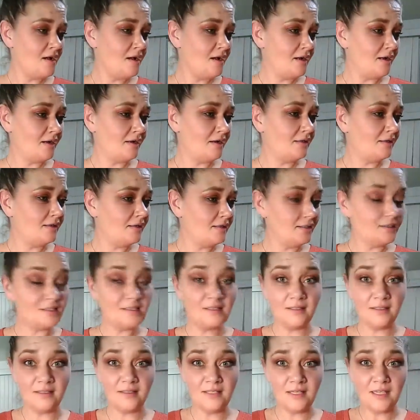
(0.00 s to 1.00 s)
It's a
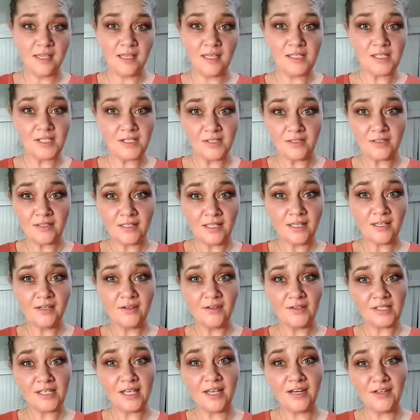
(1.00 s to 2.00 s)
good thing he's 13 and
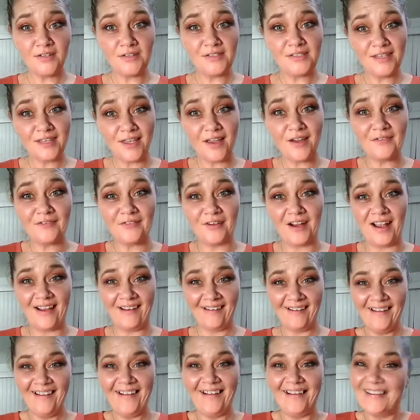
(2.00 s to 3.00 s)
knows how to use the air
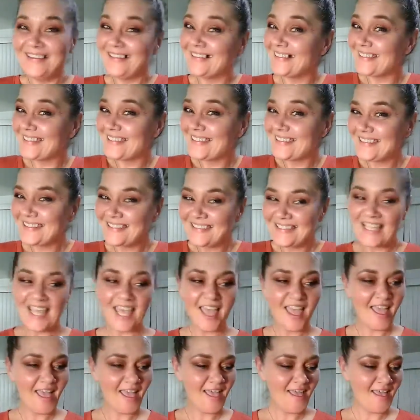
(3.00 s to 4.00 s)
fryer, huh?
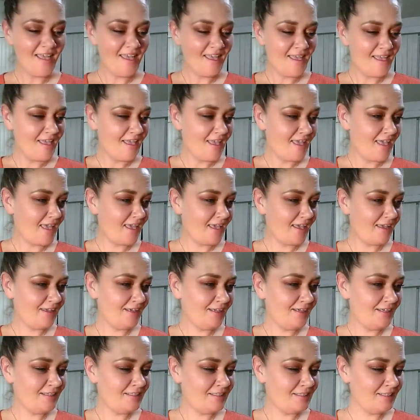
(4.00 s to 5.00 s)

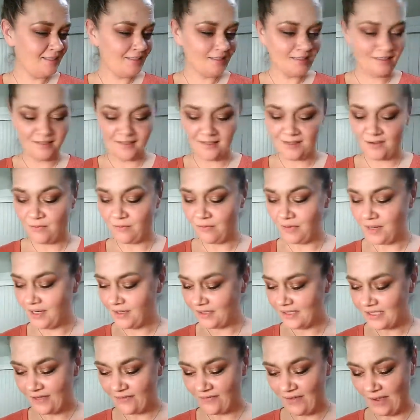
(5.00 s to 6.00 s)
And what
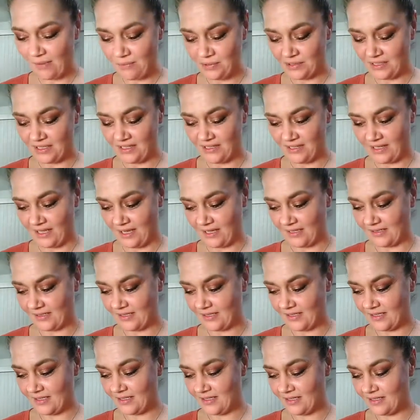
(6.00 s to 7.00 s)
else have I put in
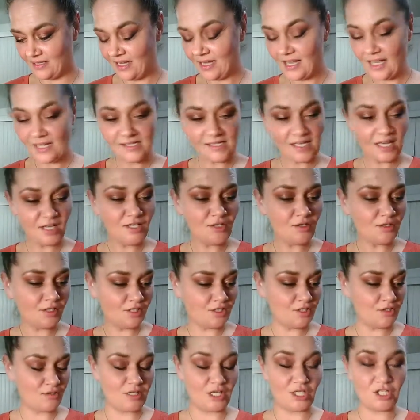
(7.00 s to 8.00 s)
these? Like I said, you could
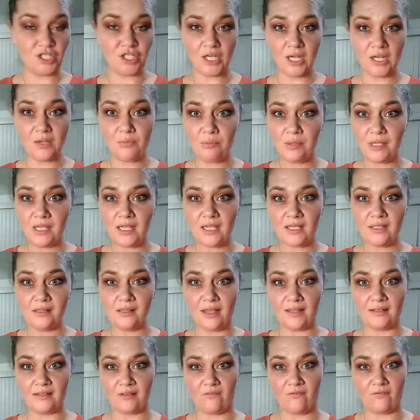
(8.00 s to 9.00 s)
do the chickpea,
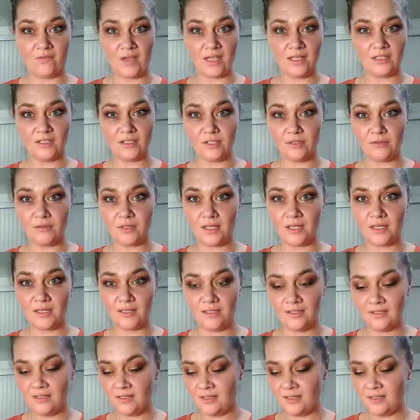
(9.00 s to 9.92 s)
like the fake tuna,